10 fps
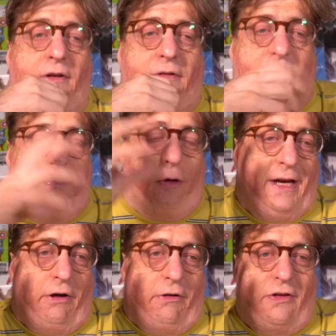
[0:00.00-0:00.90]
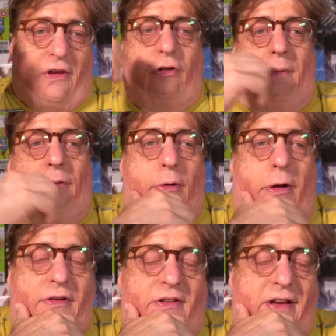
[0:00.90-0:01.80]
other supporting characters that show up
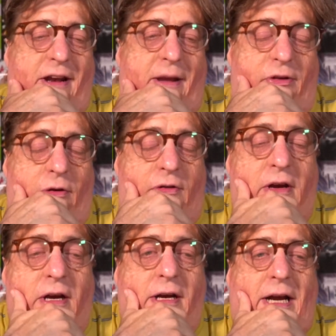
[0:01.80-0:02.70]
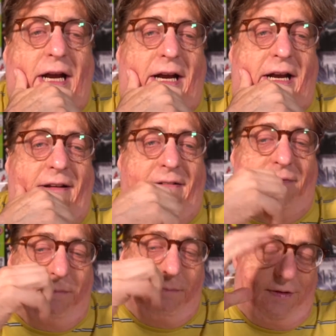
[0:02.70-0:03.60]
throughout these 10 episodes, and
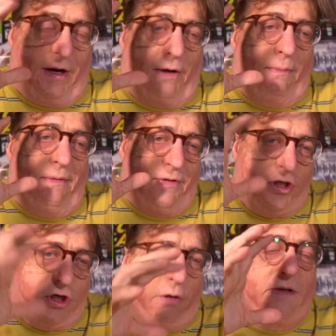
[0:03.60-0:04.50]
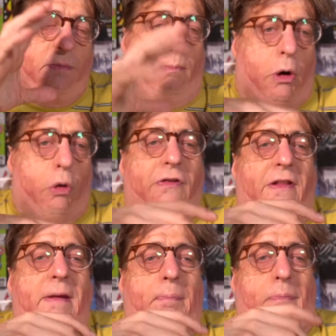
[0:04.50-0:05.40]
their show is
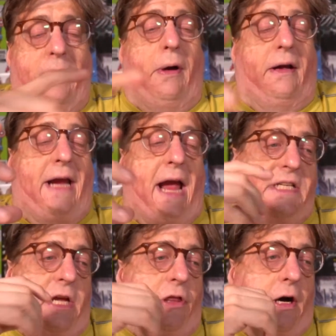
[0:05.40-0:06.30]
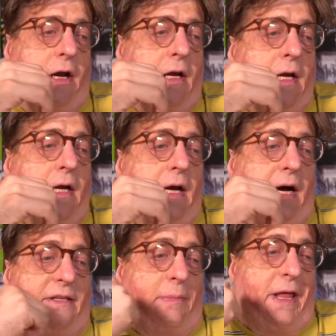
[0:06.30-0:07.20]
mostly pretty well cast, I thought.
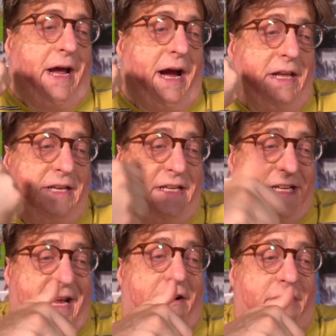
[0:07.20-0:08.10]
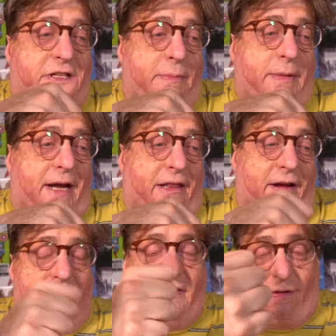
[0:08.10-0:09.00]
Some of the standouts to me, I
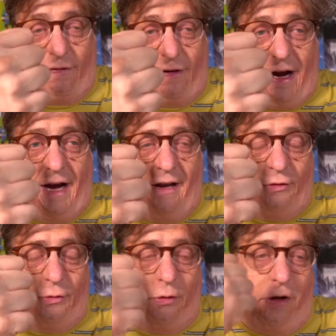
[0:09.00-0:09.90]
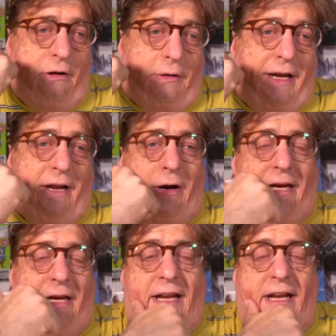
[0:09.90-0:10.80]
love Stephen Fry and his role. I don't want
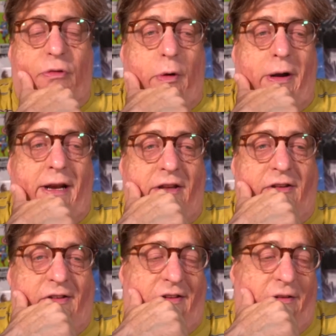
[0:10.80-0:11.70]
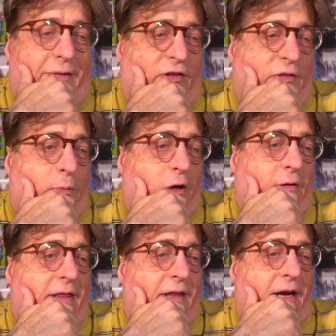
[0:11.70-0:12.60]
to get into what it is, because that's a bit of a
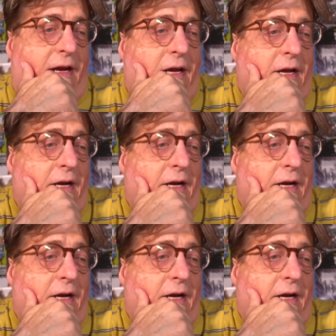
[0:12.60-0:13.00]
spoilery thing.